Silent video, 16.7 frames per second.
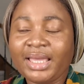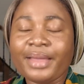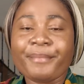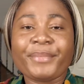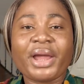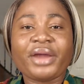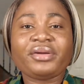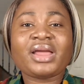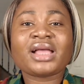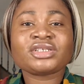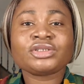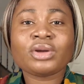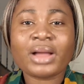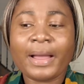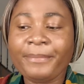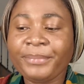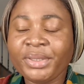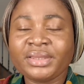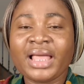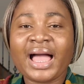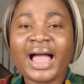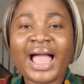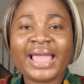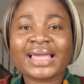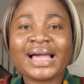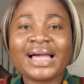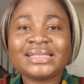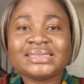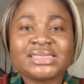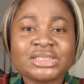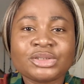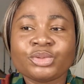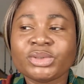My reaction can be that I can't
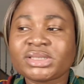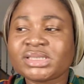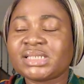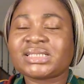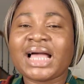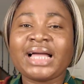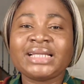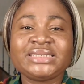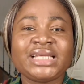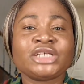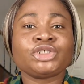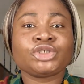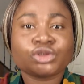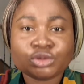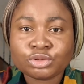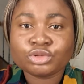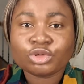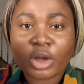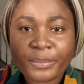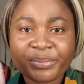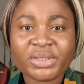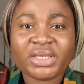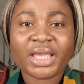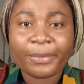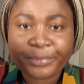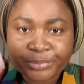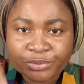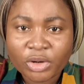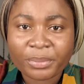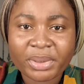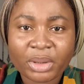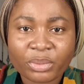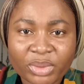deal with it, and there should not be a
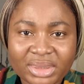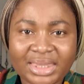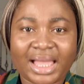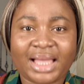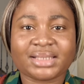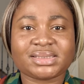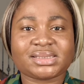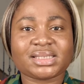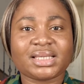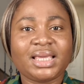problem with that.